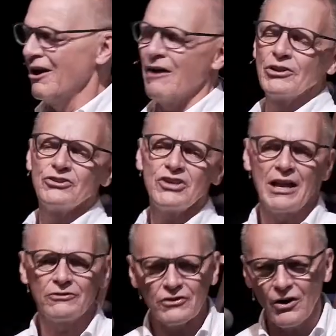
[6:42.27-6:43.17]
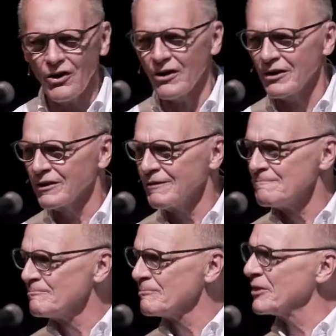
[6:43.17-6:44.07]
of a changed heart
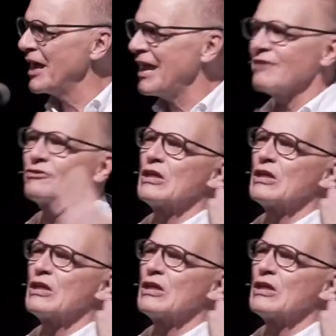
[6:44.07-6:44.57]
that has